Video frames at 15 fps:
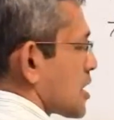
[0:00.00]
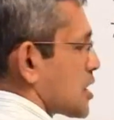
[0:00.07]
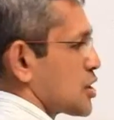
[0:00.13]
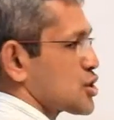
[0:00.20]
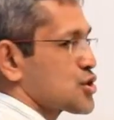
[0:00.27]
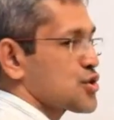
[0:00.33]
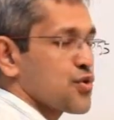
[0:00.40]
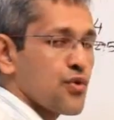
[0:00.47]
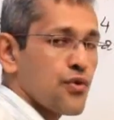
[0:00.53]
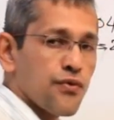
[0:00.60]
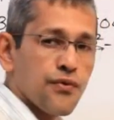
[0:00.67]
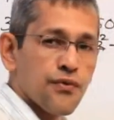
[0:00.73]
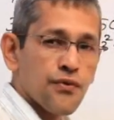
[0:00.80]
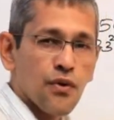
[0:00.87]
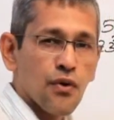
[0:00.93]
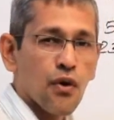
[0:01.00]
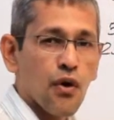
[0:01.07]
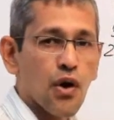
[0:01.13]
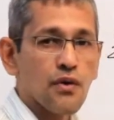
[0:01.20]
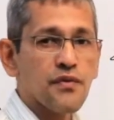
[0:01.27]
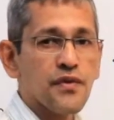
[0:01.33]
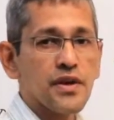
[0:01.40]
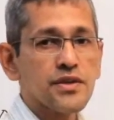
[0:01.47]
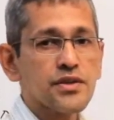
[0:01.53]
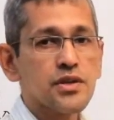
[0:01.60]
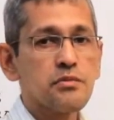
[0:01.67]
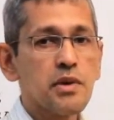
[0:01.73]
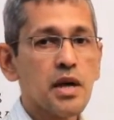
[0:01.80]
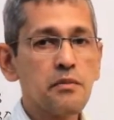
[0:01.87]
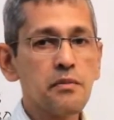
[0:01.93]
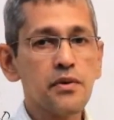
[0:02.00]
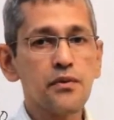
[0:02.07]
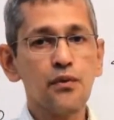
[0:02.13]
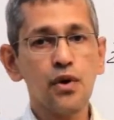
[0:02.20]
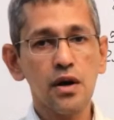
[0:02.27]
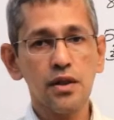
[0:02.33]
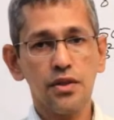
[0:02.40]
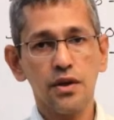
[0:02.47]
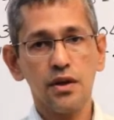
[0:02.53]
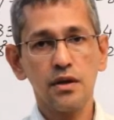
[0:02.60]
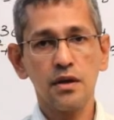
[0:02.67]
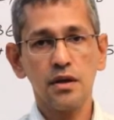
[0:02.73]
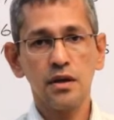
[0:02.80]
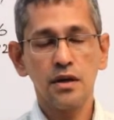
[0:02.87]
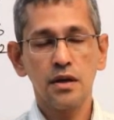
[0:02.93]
So always remember one thing.